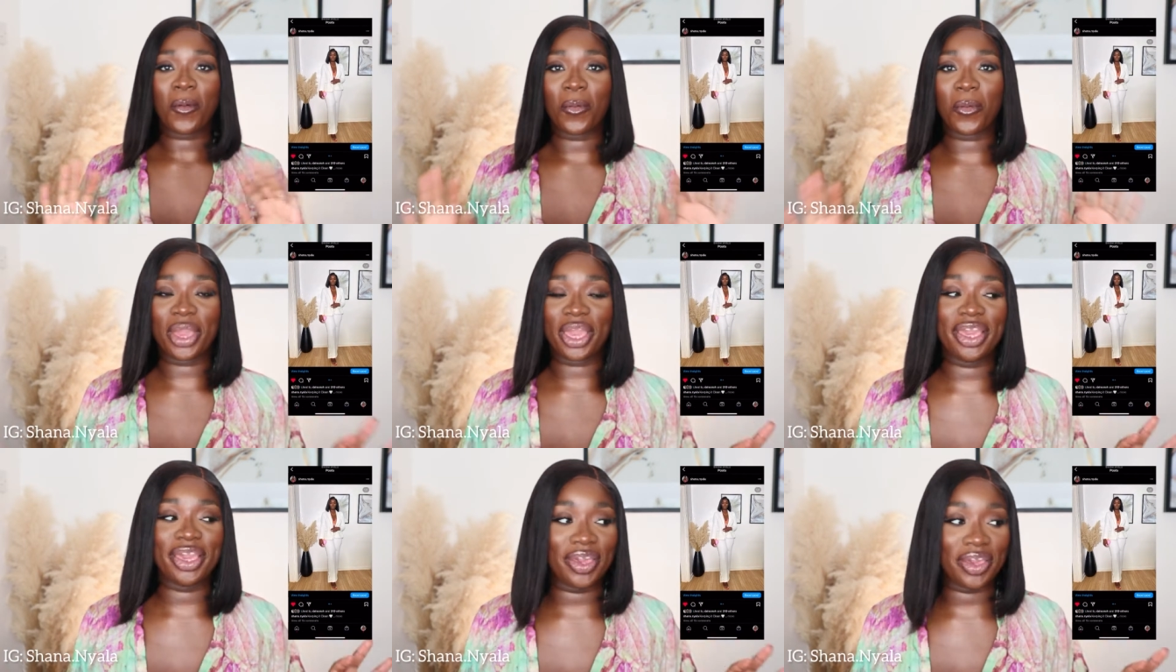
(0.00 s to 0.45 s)

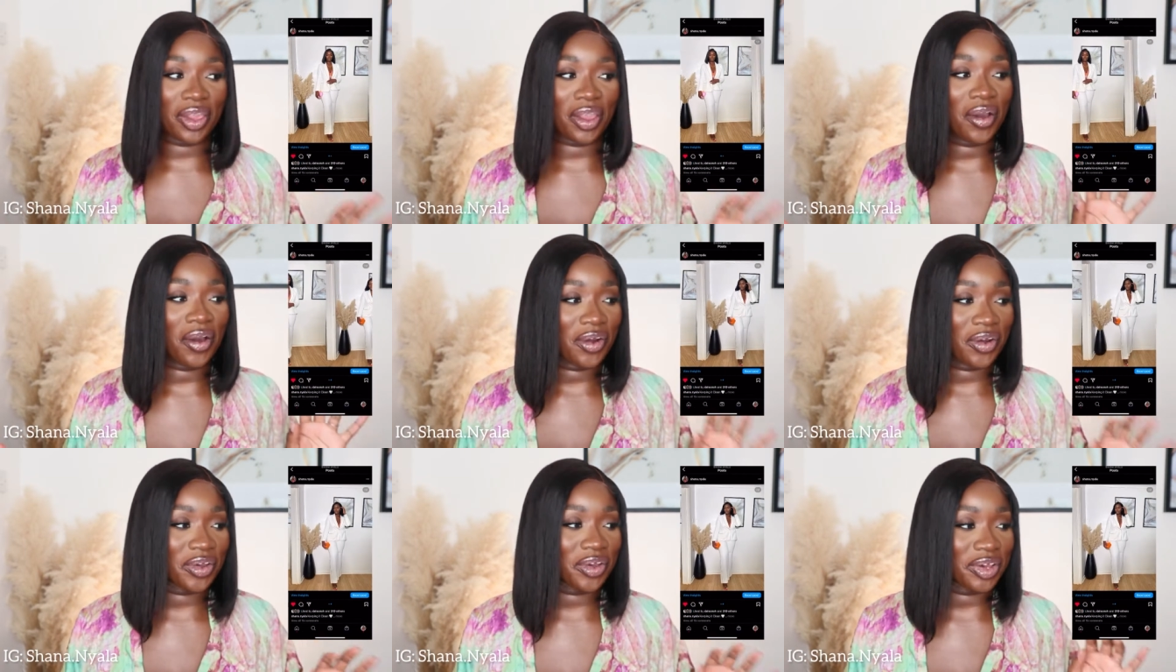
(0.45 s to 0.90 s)
we
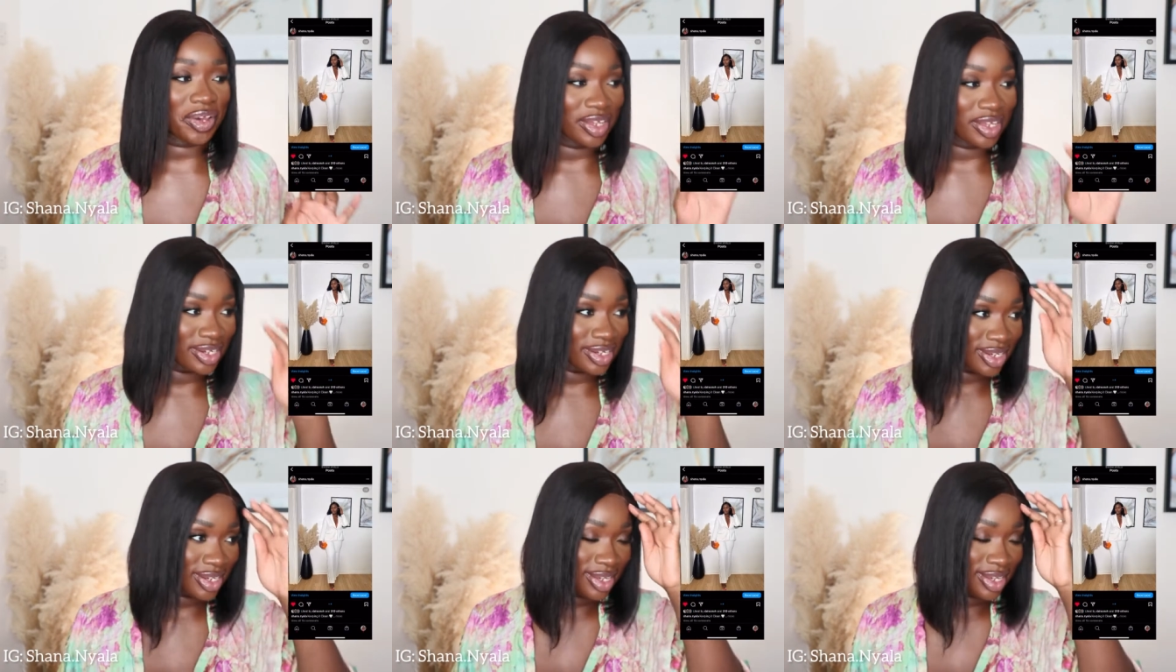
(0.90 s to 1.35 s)
are
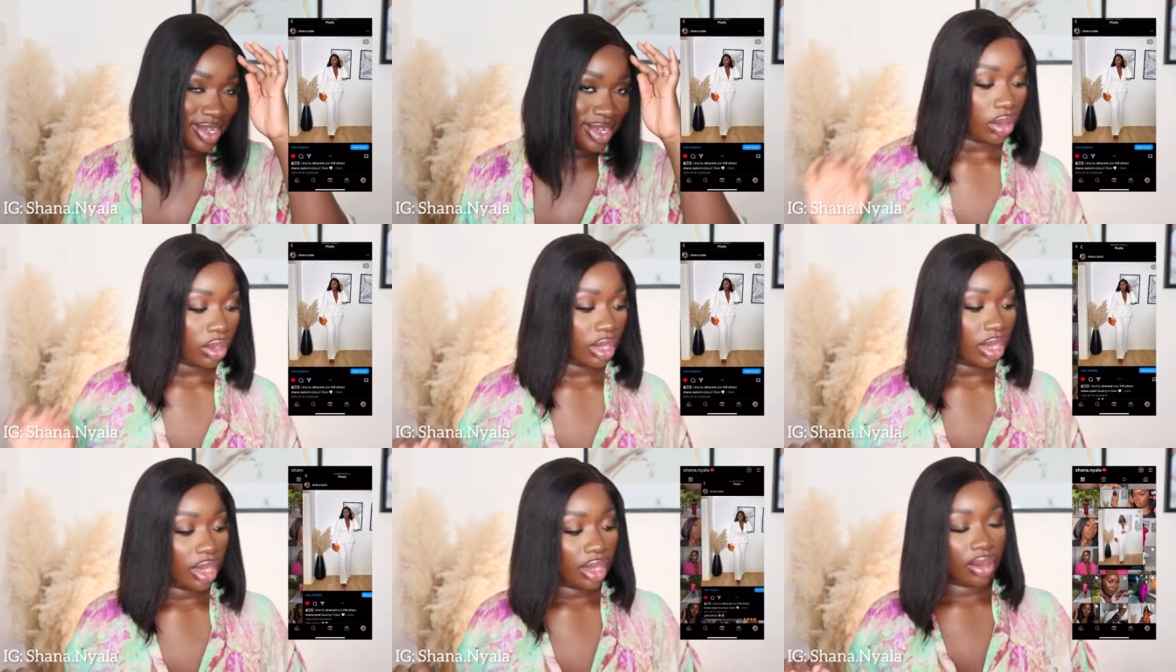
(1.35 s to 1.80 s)
good
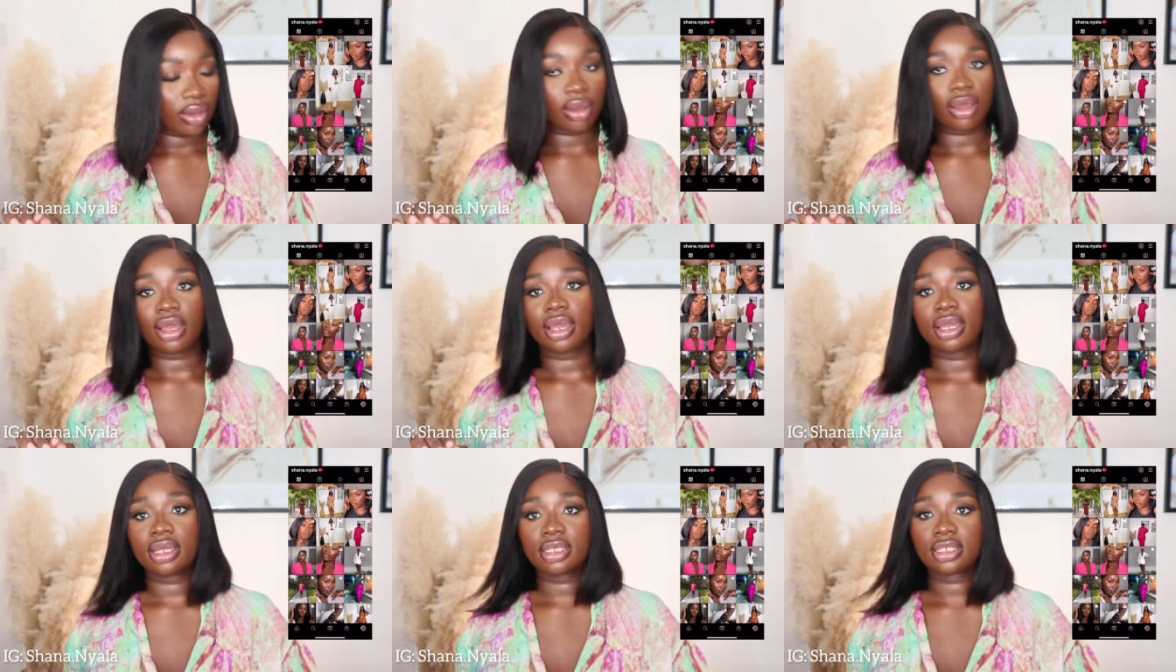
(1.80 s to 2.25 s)
okay
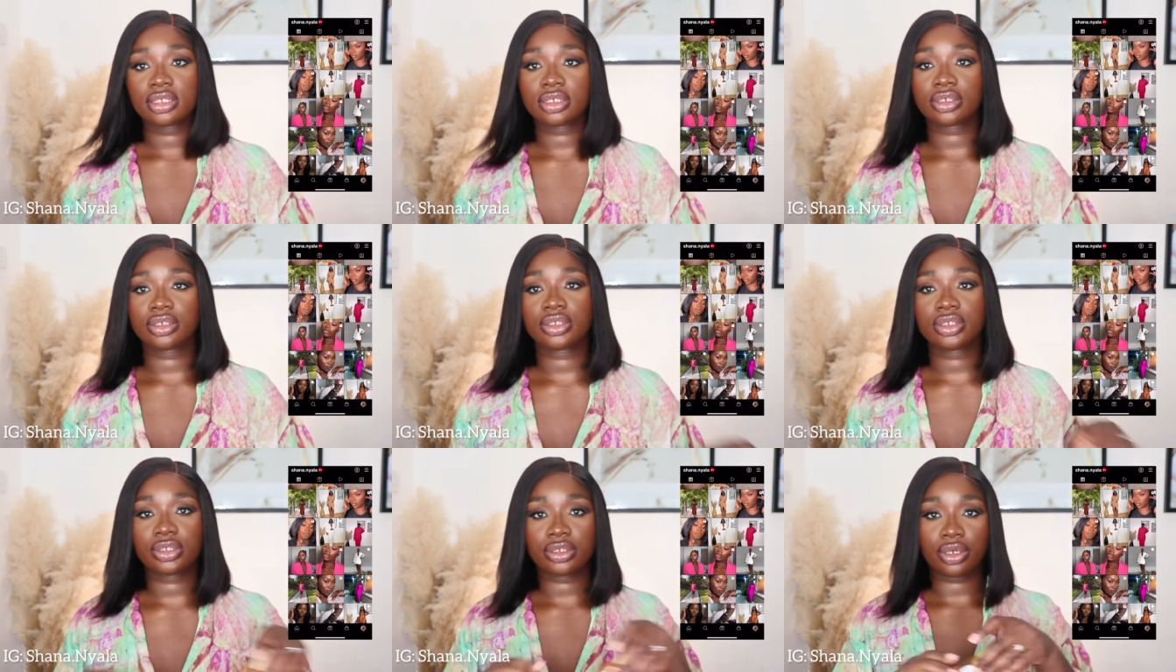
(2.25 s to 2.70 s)

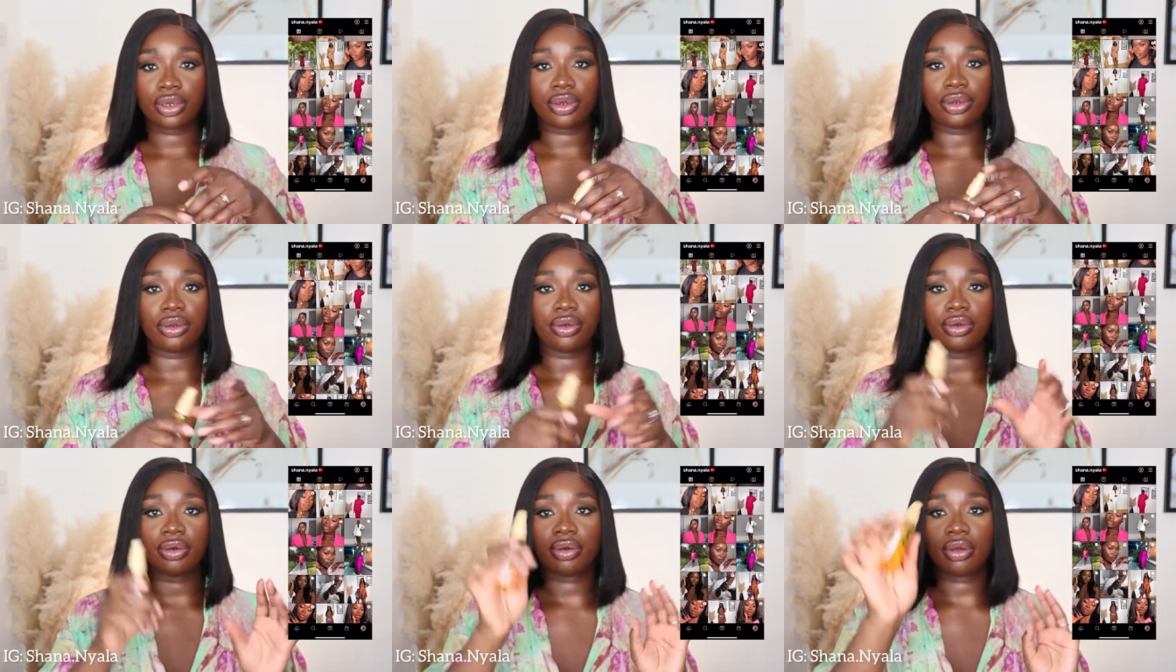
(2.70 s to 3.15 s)
guys so
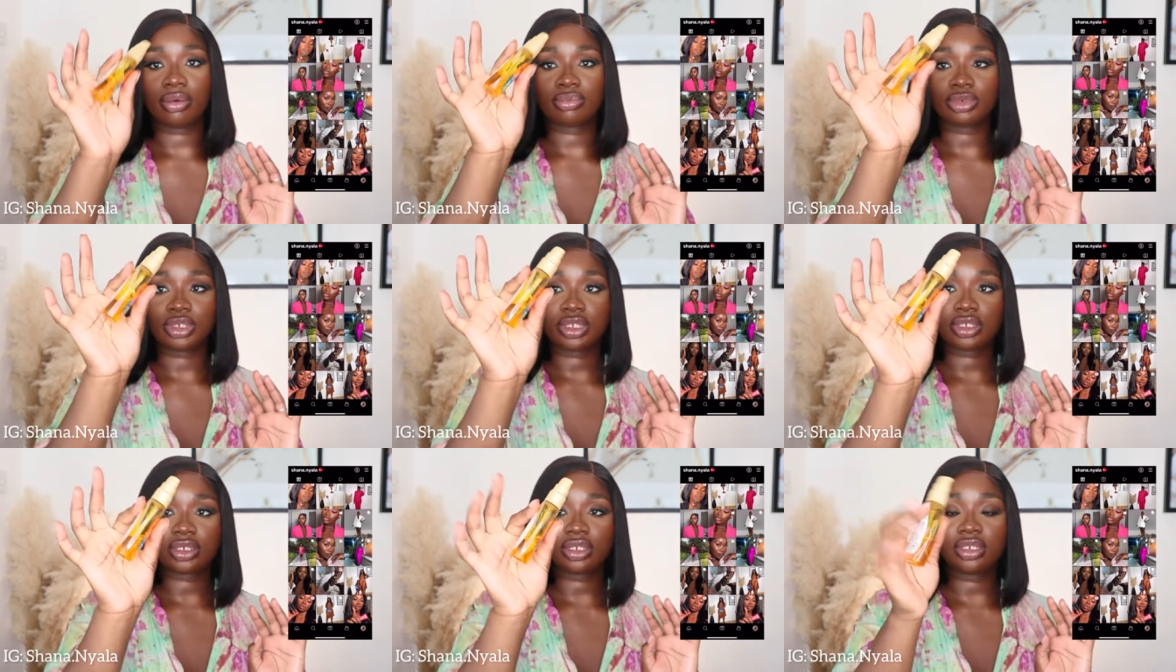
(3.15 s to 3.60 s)
i'm
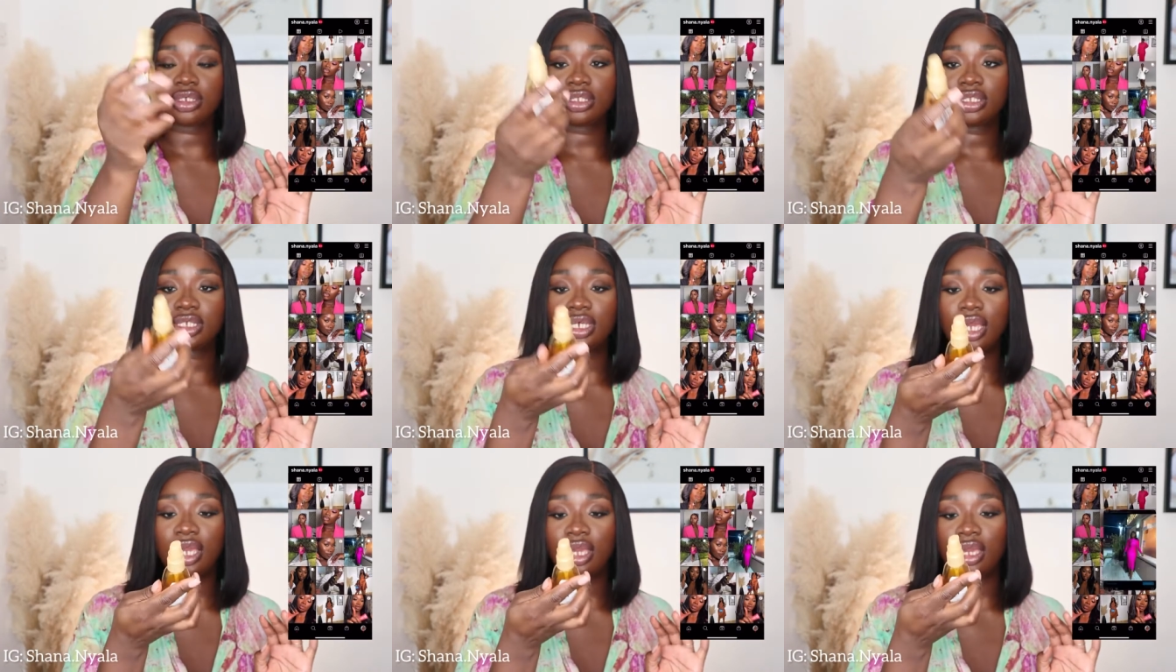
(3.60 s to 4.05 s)
just gonna
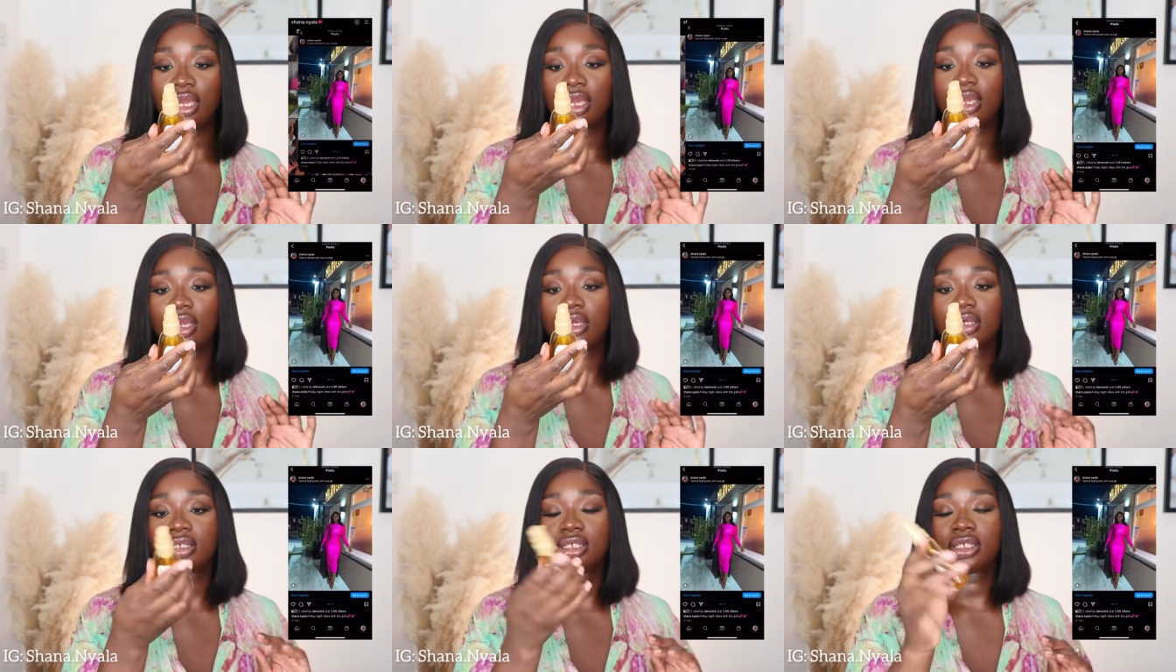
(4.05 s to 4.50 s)

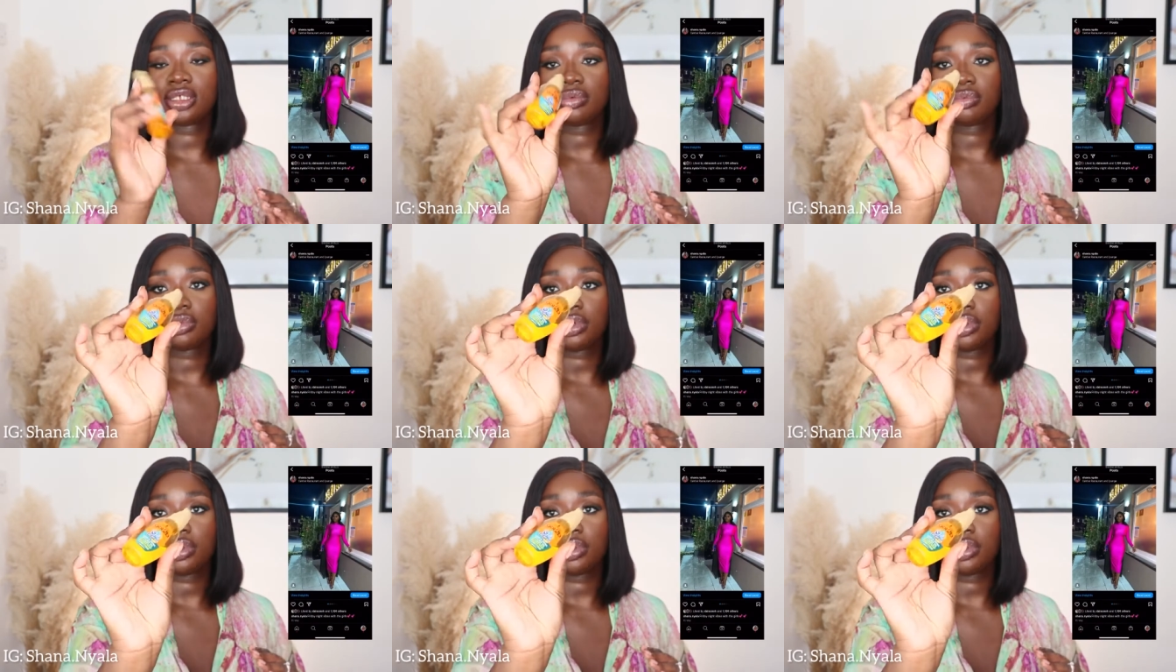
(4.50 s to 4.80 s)
take some